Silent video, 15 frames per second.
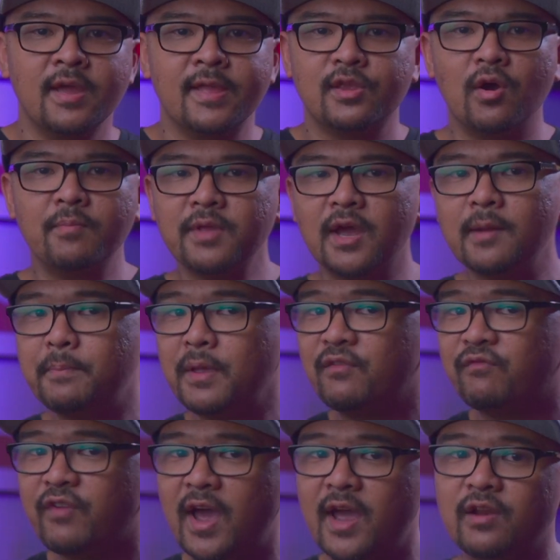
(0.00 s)
Though I'm not a big
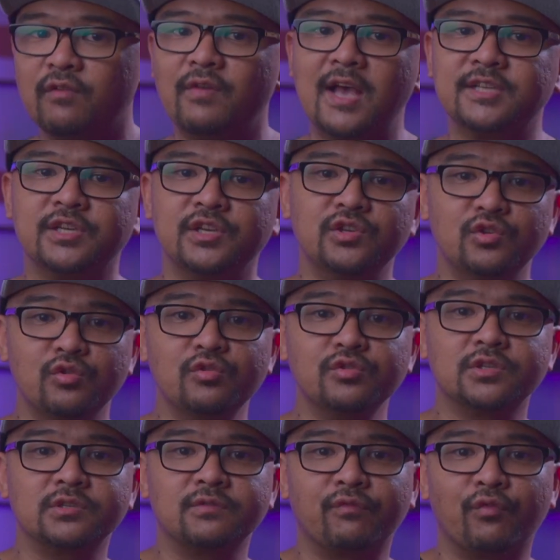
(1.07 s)
fan of asking
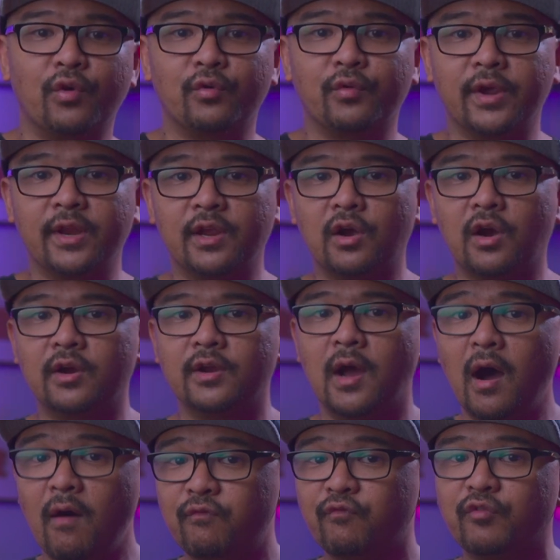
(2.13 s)
users for a credit card
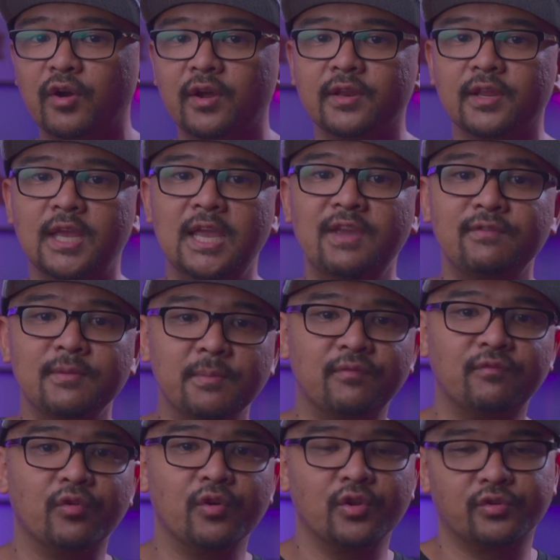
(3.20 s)
upfront even
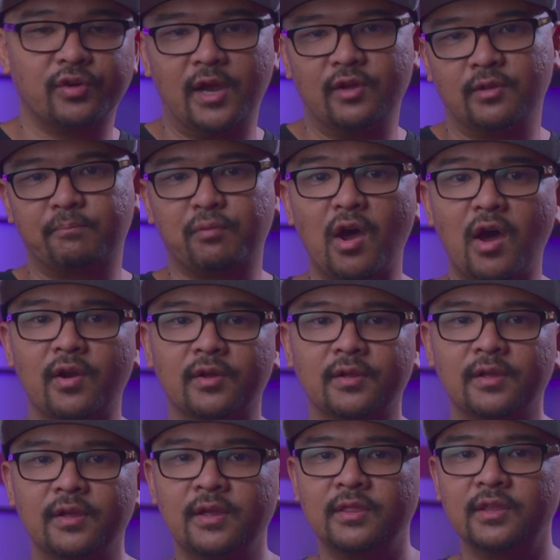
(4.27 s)
before you try out the product,
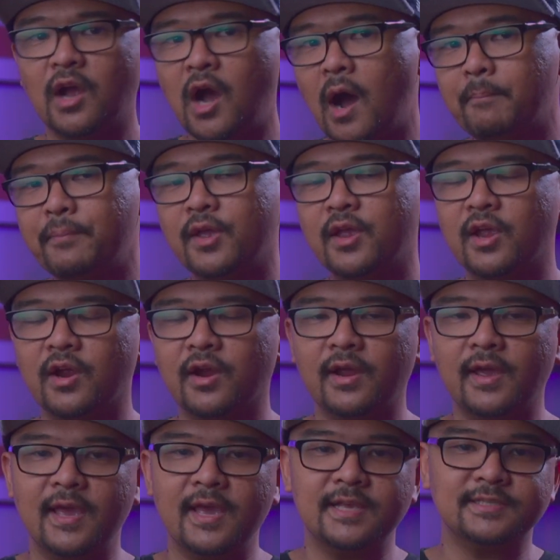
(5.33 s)
the copy
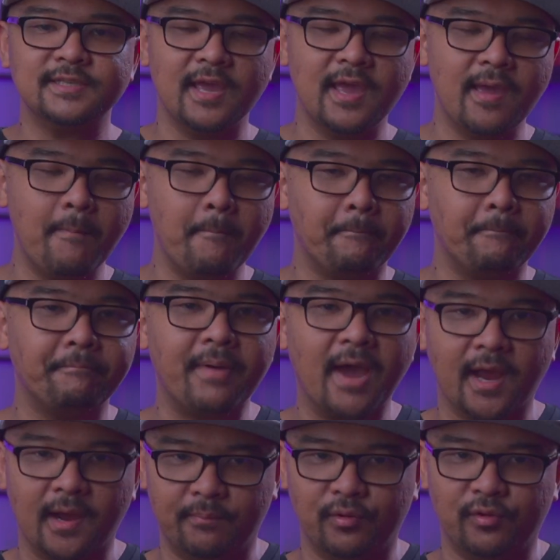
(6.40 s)
here is
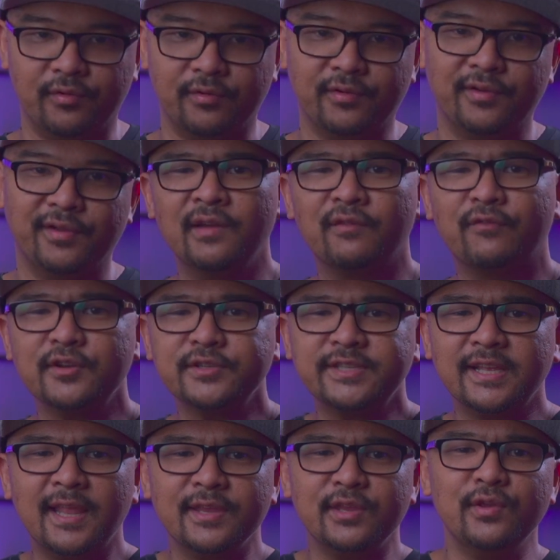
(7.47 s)
impeccable. First,
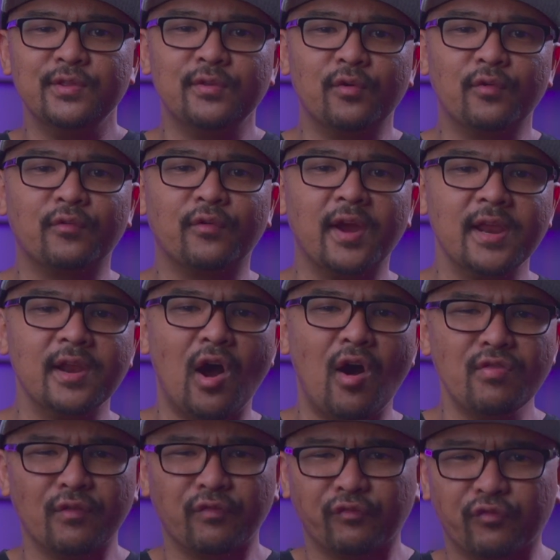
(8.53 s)
they let you know right
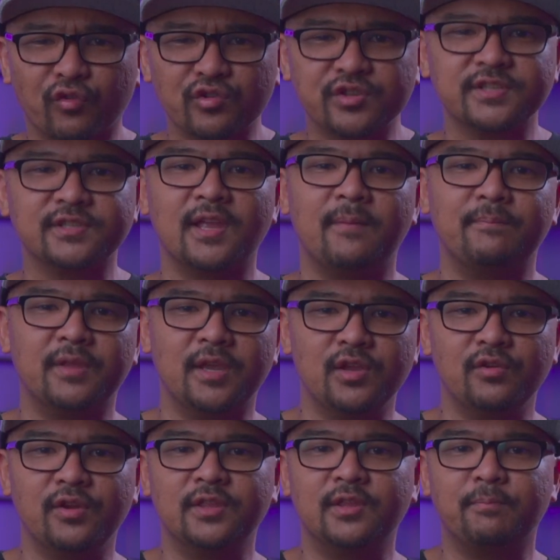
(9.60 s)
on the first step that you
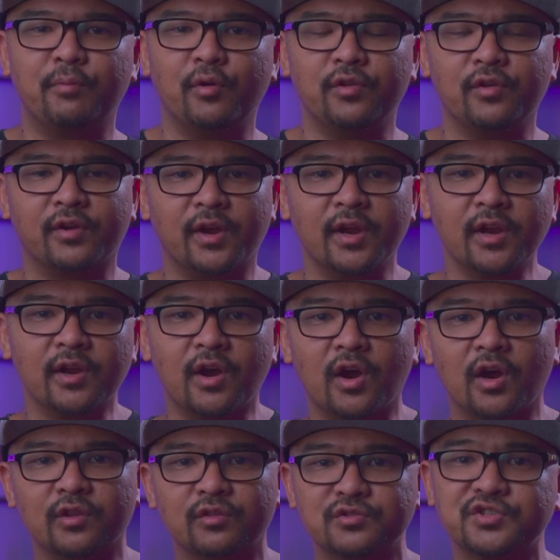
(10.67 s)
need to put your credit
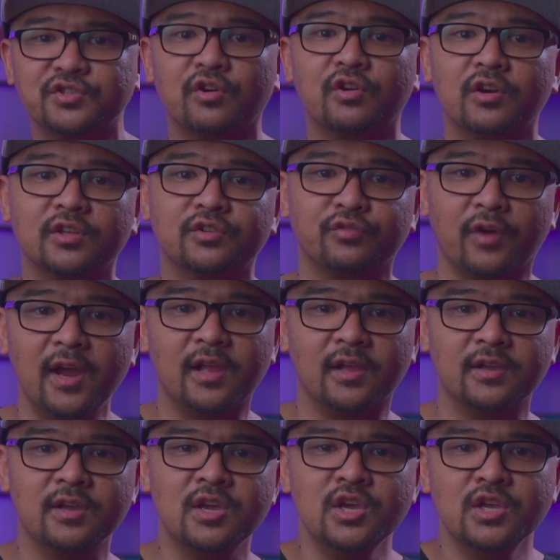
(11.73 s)
card to start a trial.